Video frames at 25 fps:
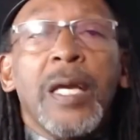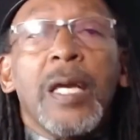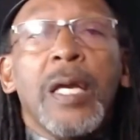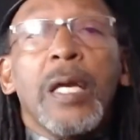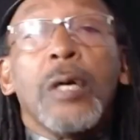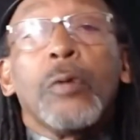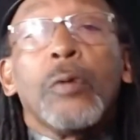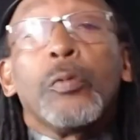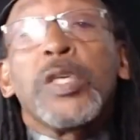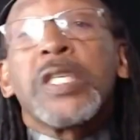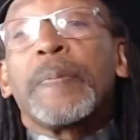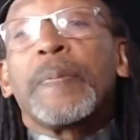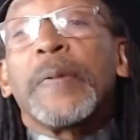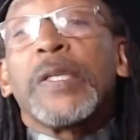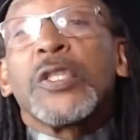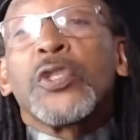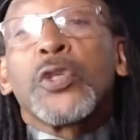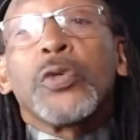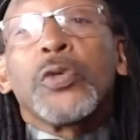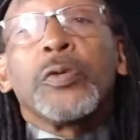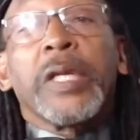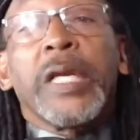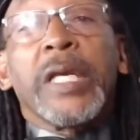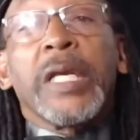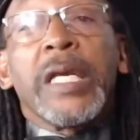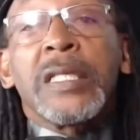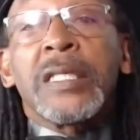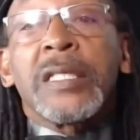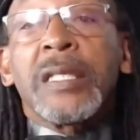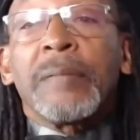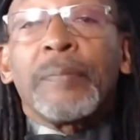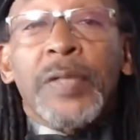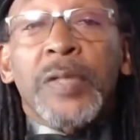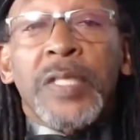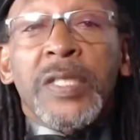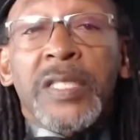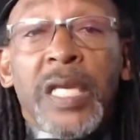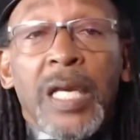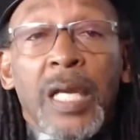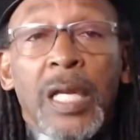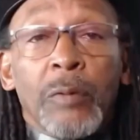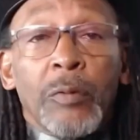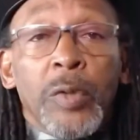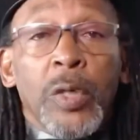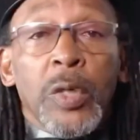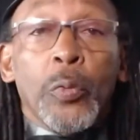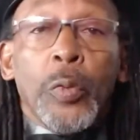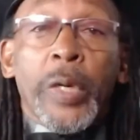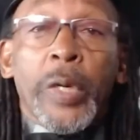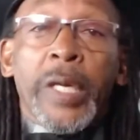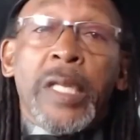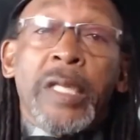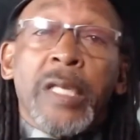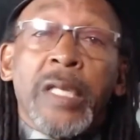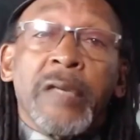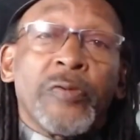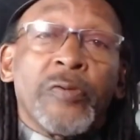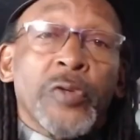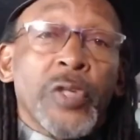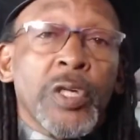We spent 2 days in Piscataway waiting for